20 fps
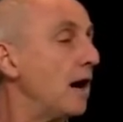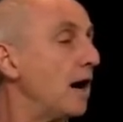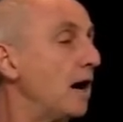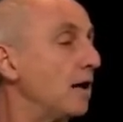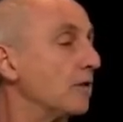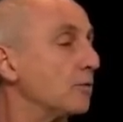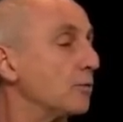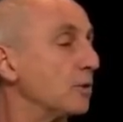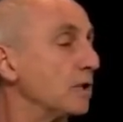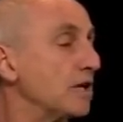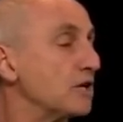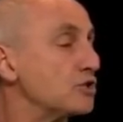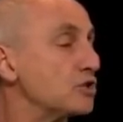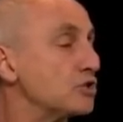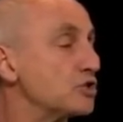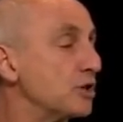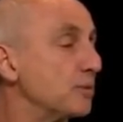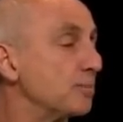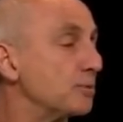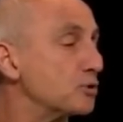the
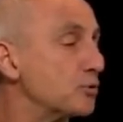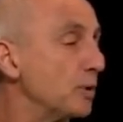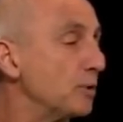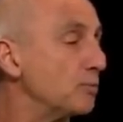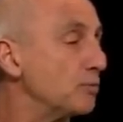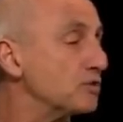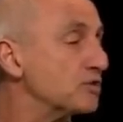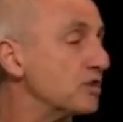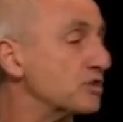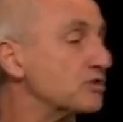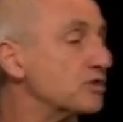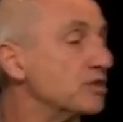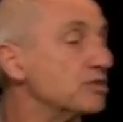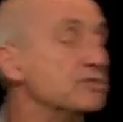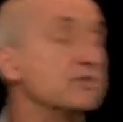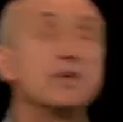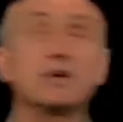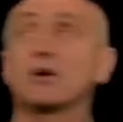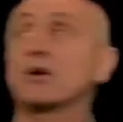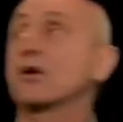relationship between
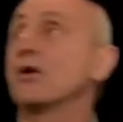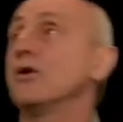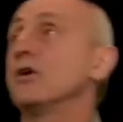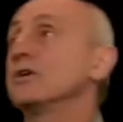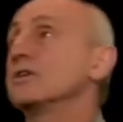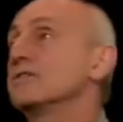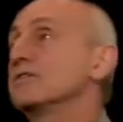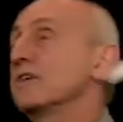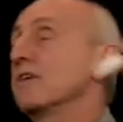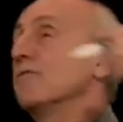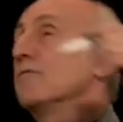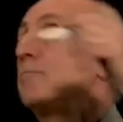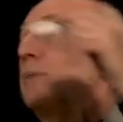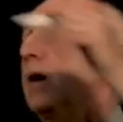resistance and current is